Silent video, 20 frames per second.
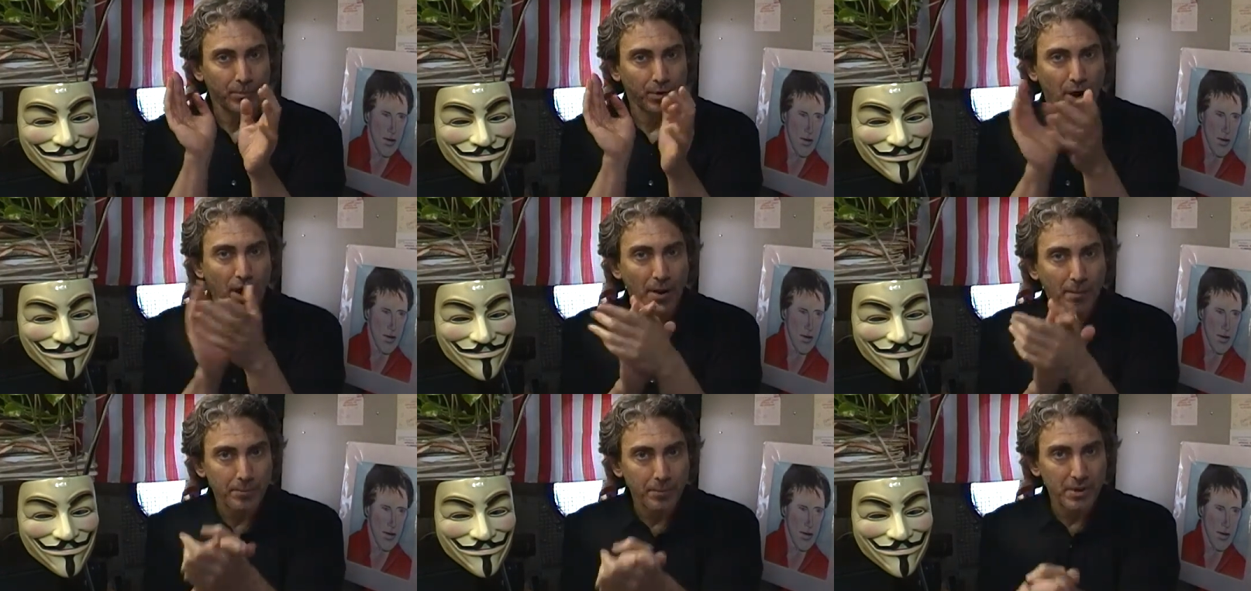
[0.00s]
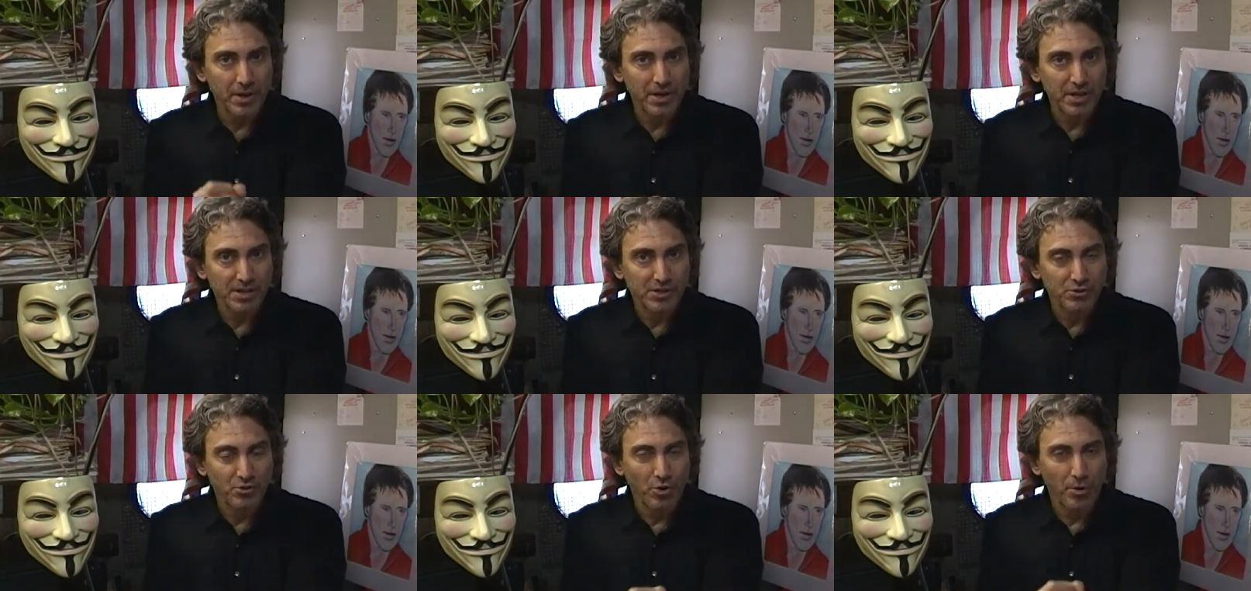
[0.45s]

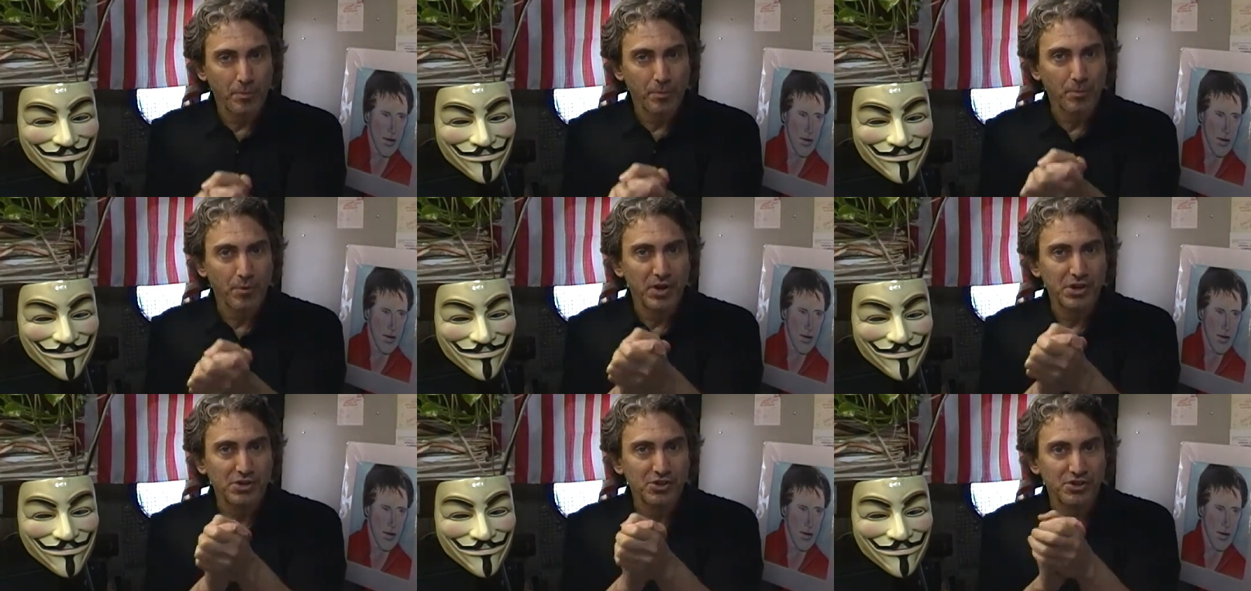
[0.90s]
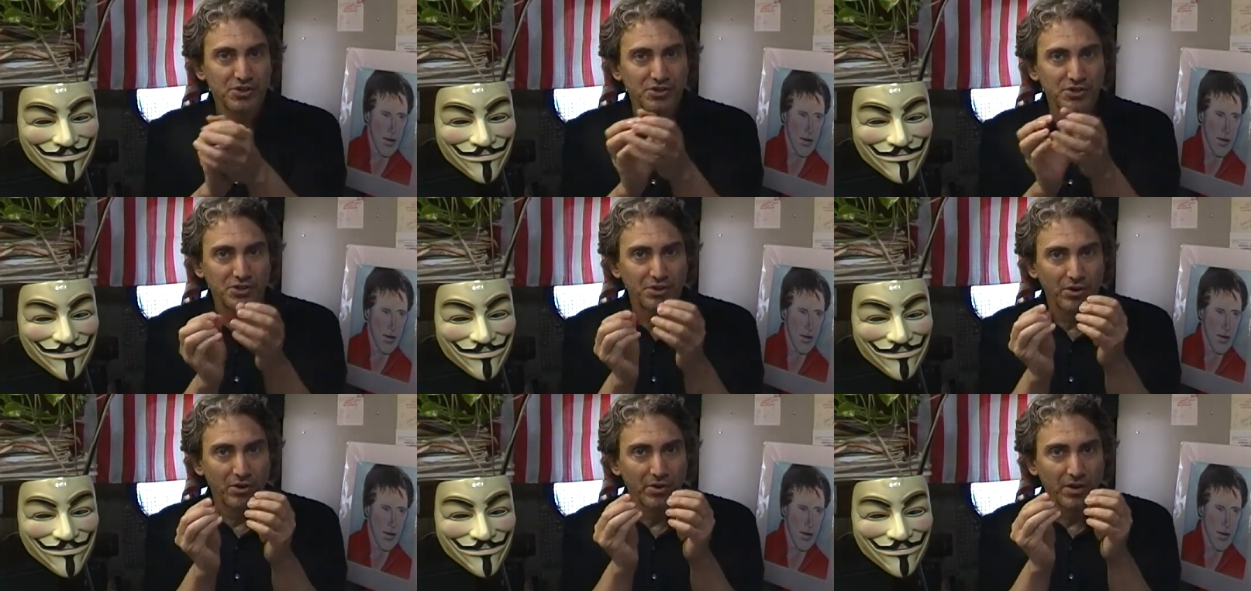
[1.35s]
Speaker 1: companies,
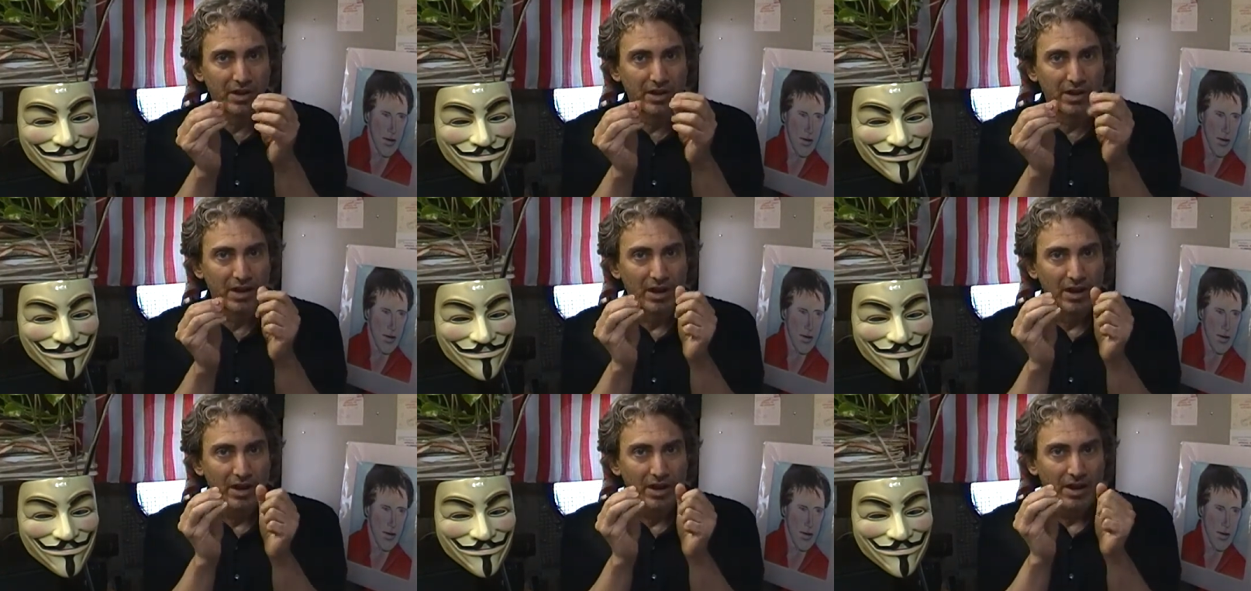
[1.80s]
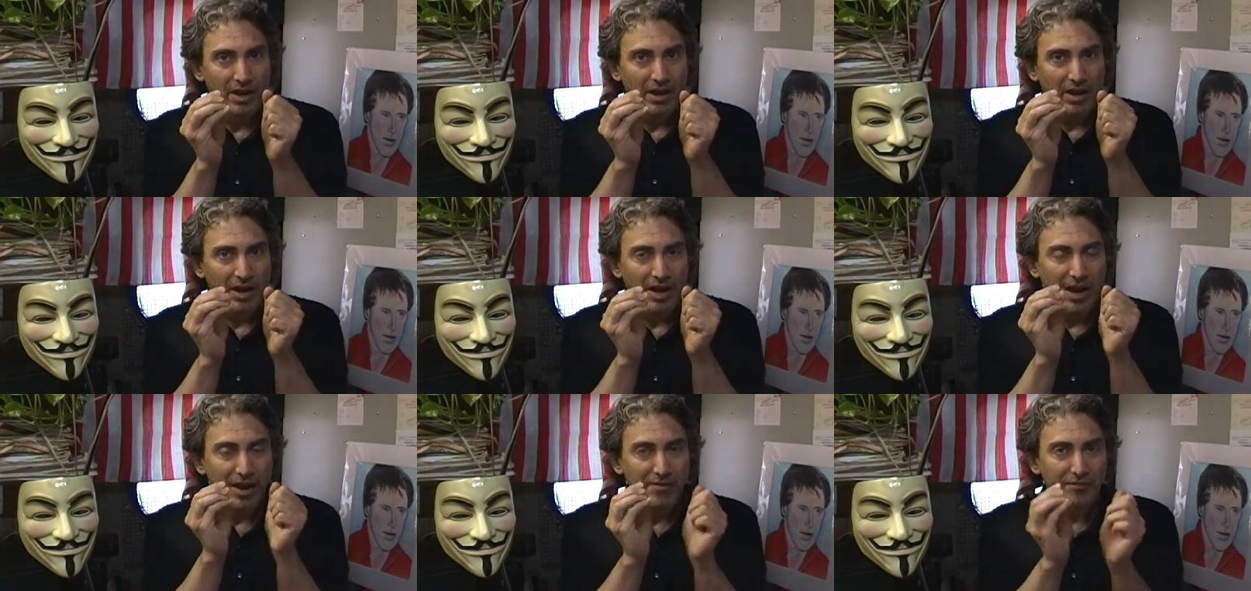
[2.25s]
corporations during
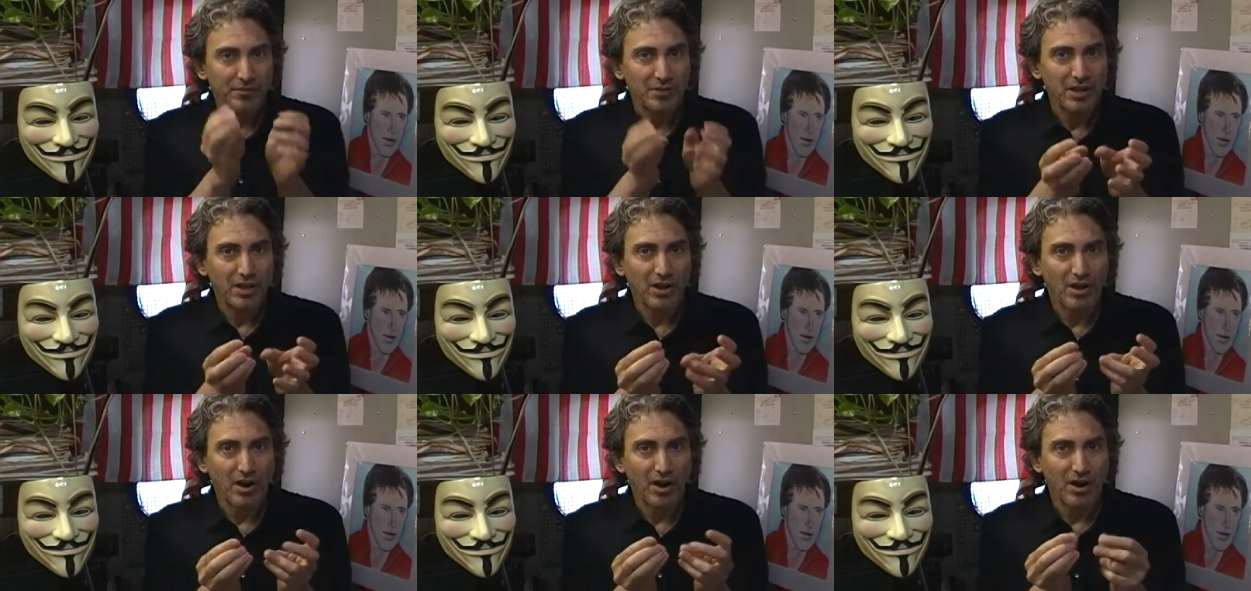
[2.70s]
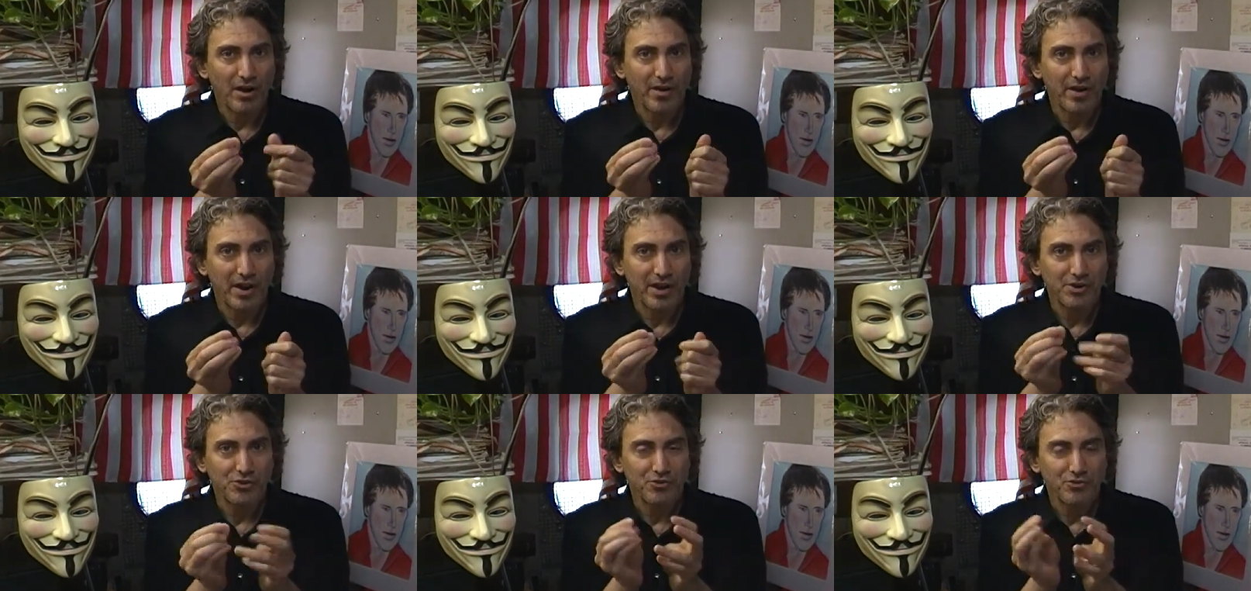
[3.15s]

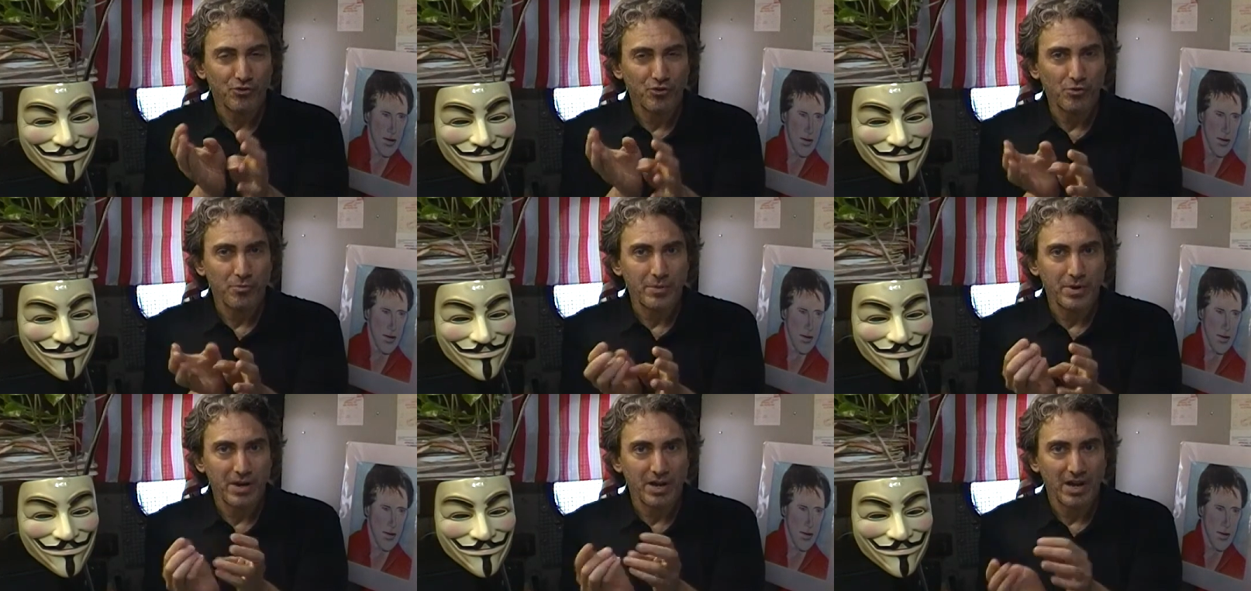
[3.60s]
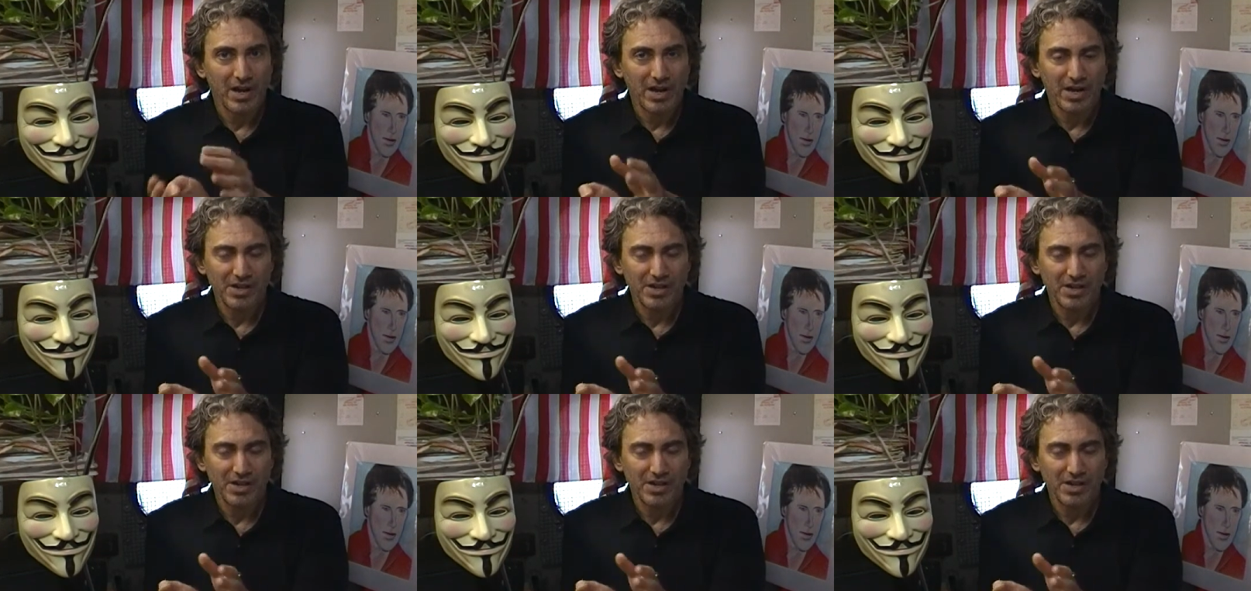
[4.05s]
FDR and Truman and